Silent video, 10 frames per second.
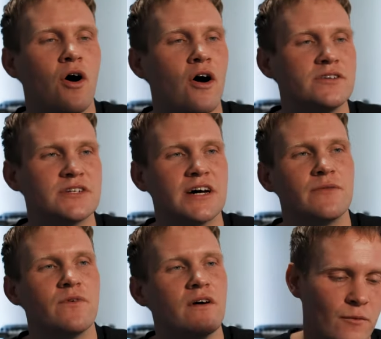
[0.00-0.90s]
hard
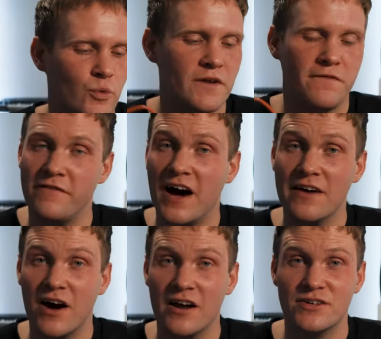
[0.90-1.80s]
drive with
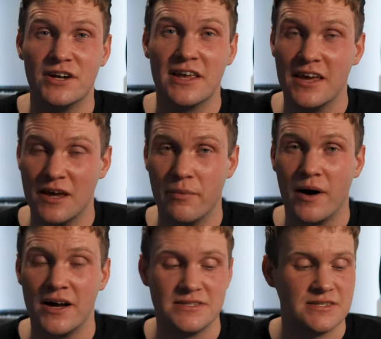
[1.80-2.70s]
500
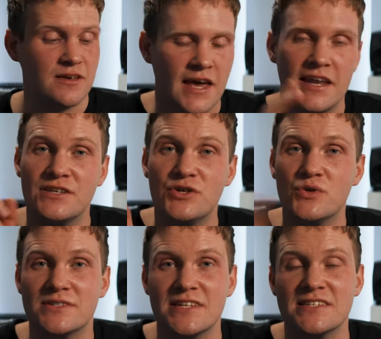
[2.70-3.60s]
gigabytes. And I
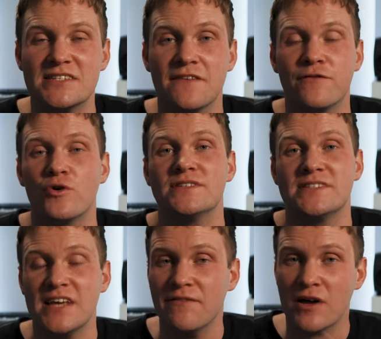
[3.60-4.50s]
use this for
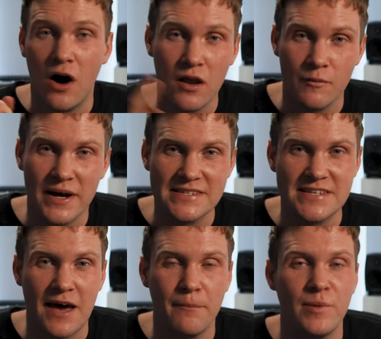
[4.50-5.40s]
saving all of my
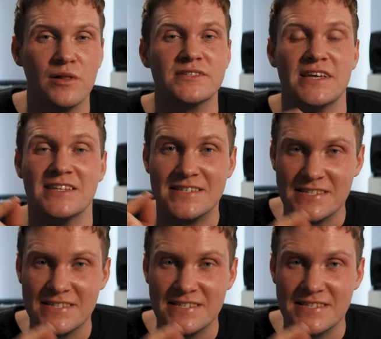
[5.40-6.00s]
samples and